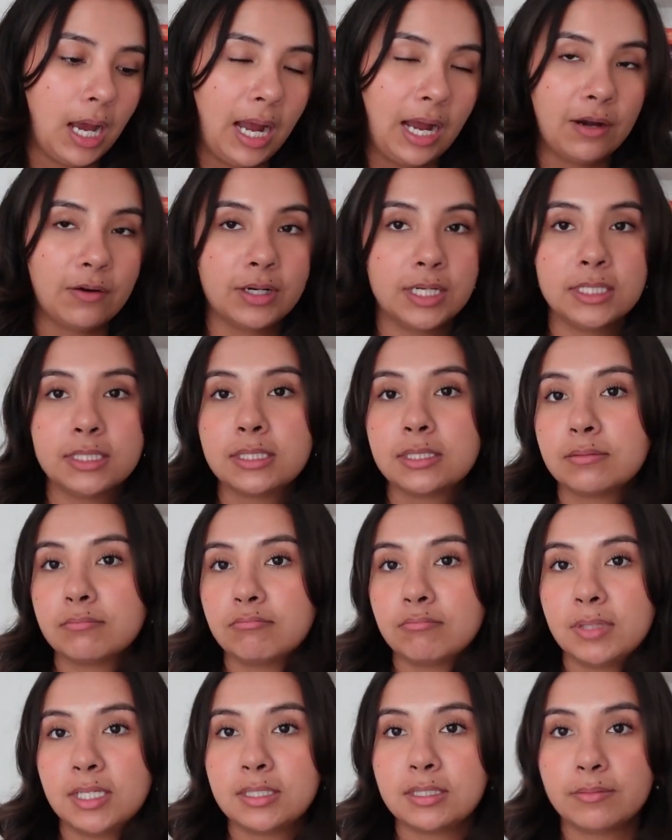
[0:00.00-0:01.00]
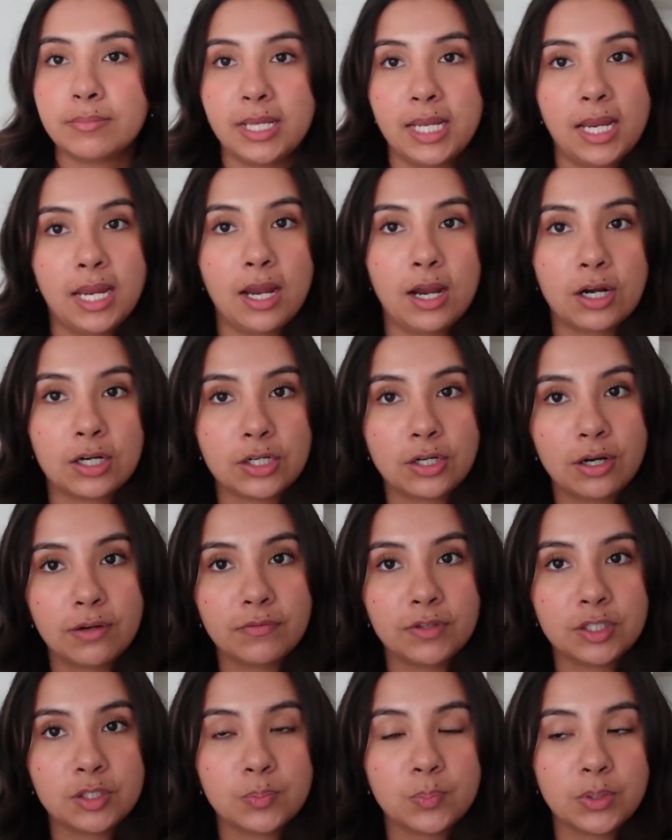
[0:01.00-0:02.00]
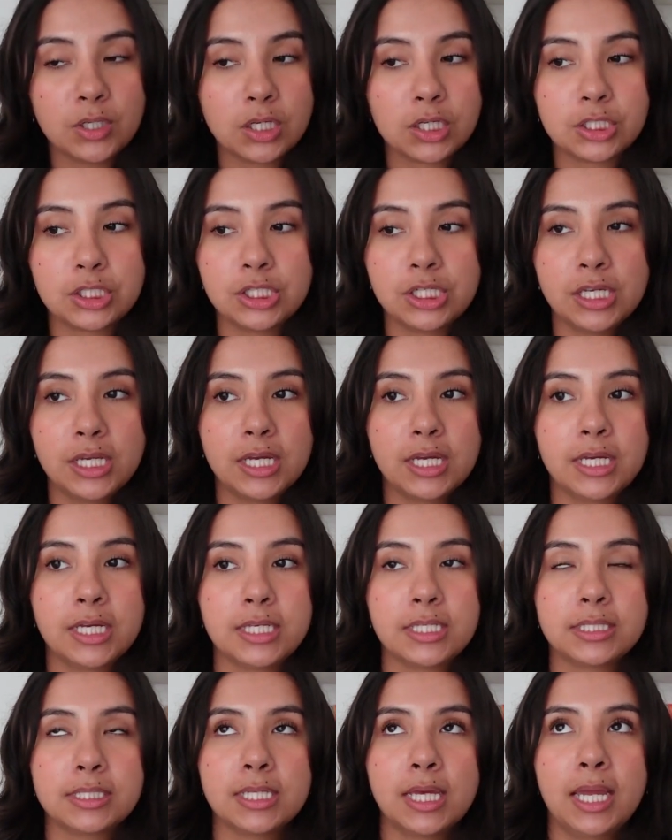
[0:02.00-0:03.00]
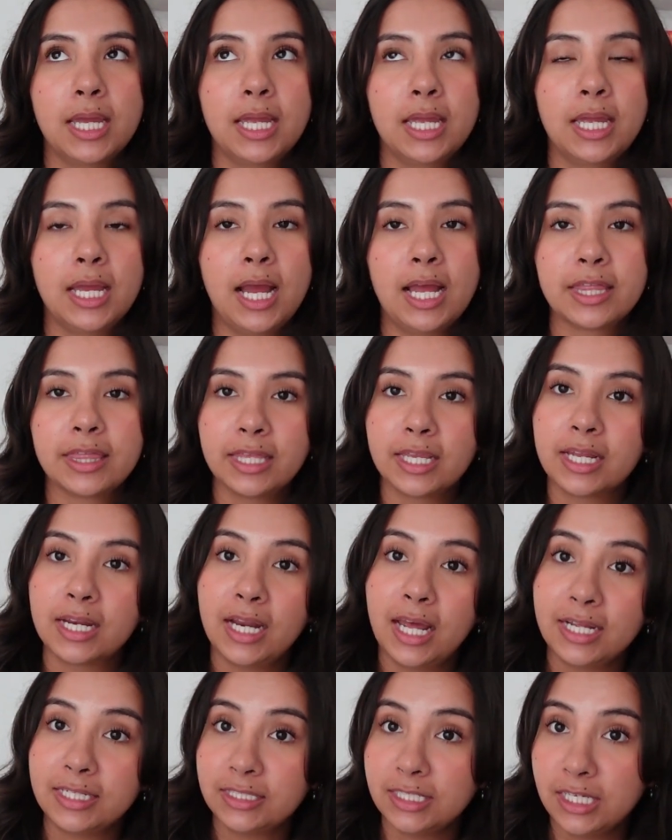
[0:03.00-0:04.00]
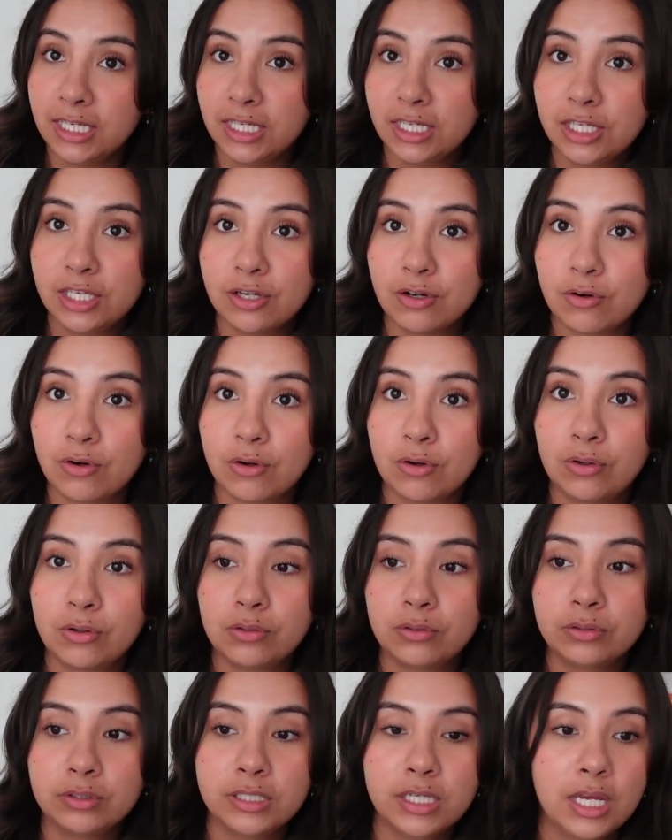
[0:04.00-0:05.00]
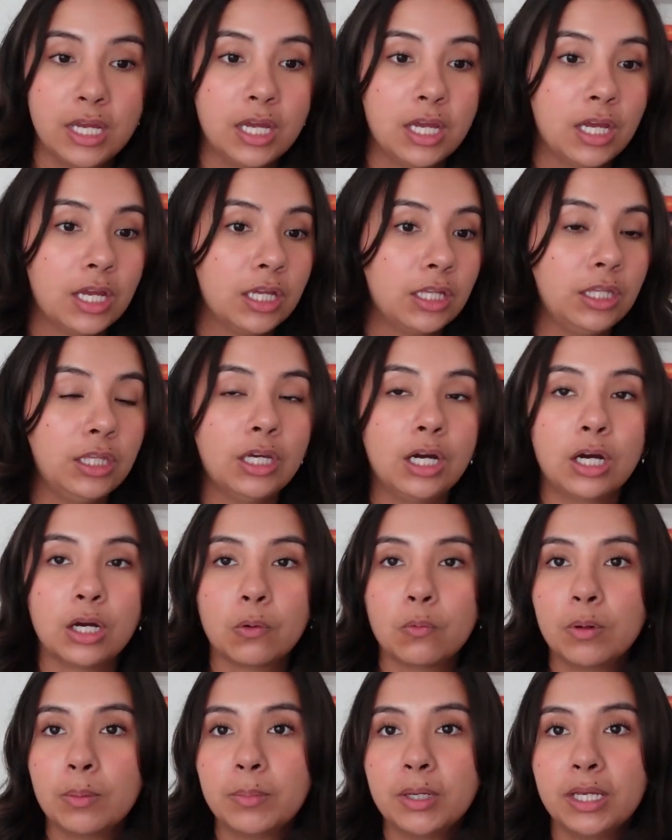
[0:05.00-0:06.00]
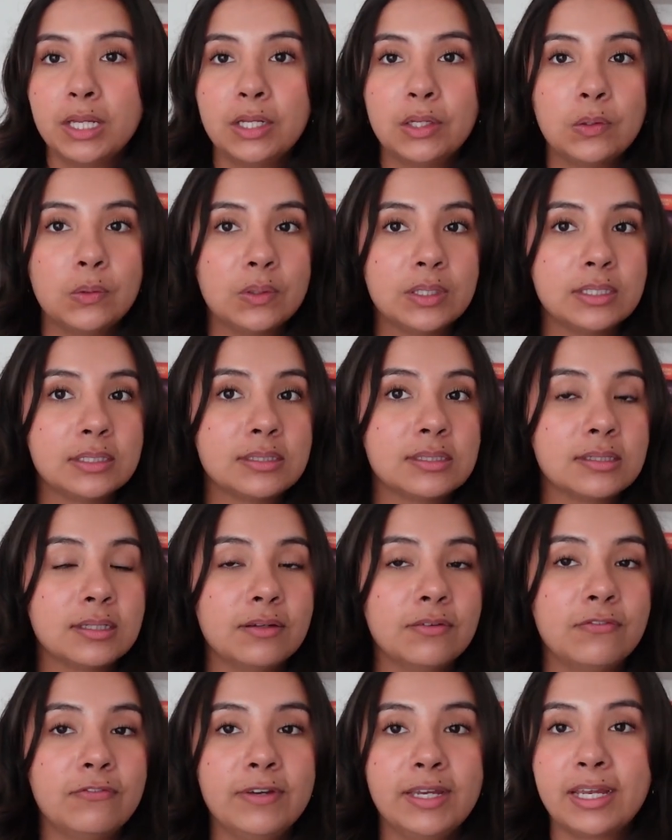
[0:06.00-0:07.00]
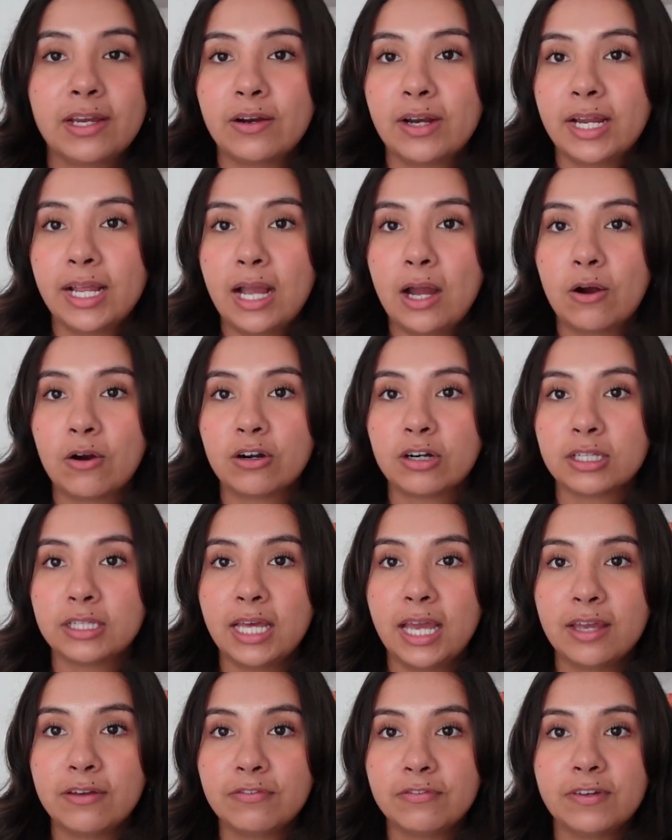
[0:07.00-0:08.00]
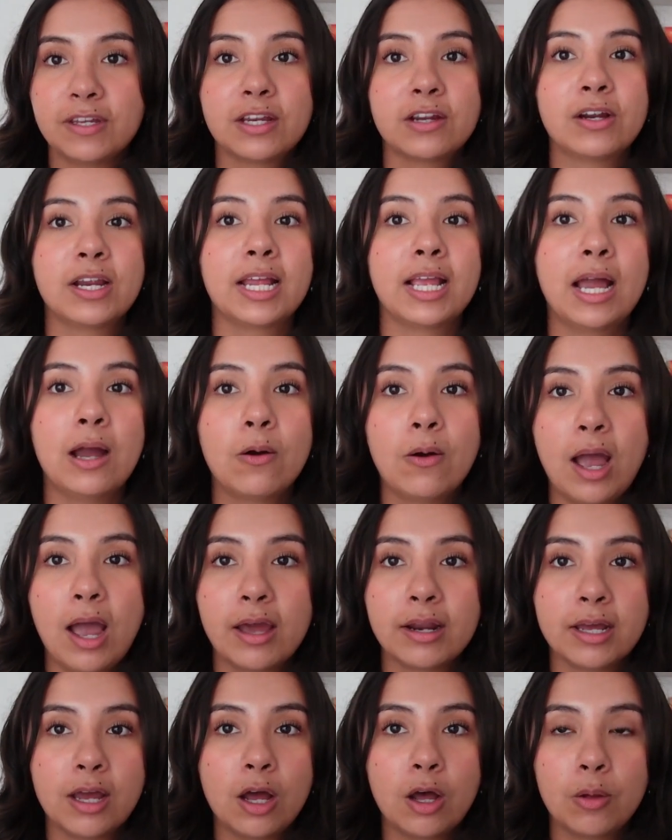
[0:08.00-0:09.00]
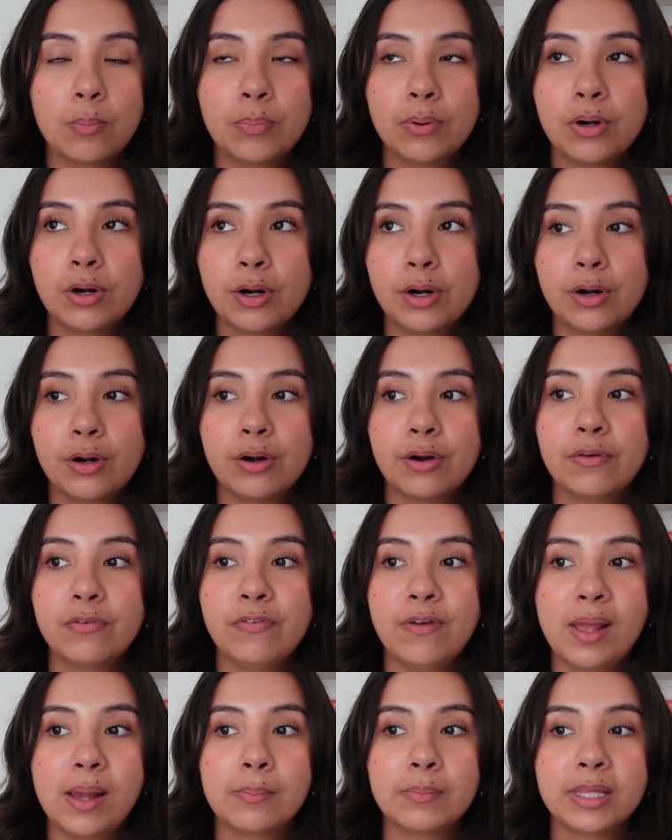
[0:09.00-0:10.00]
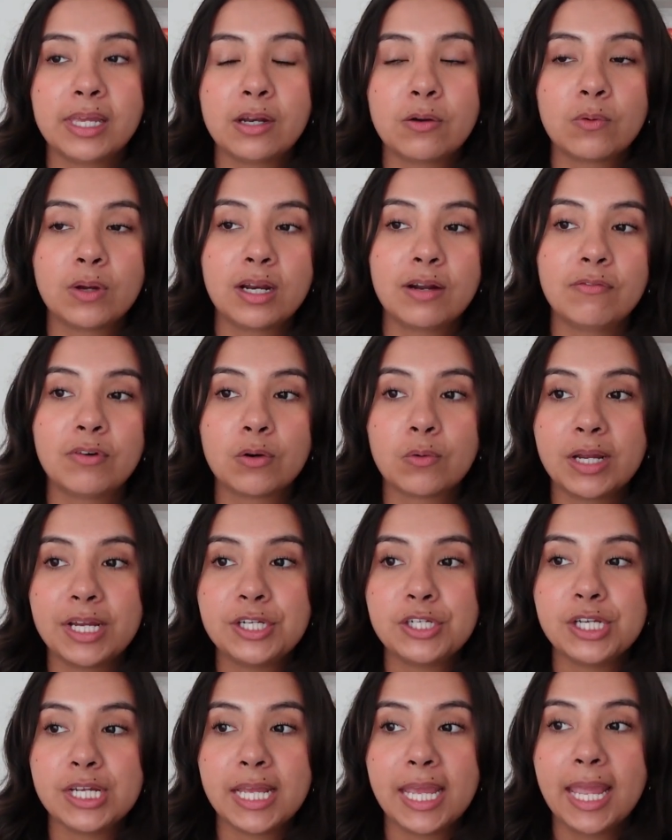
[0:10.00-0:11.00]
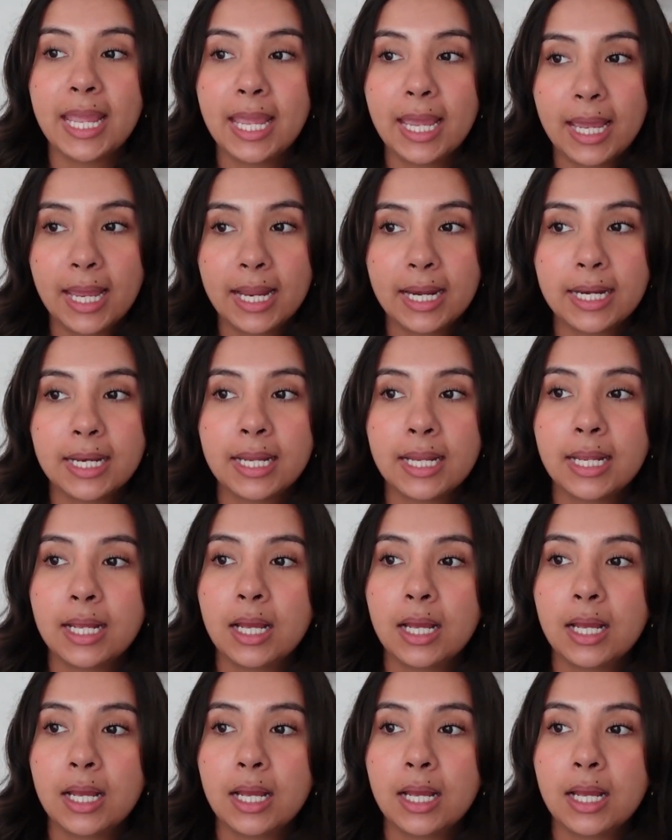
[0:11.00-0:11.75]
Iris is the main character of this book. She is a, I think, 19 year old young woman who is figuring out her life, figuring out how to help her family in whatever way she can.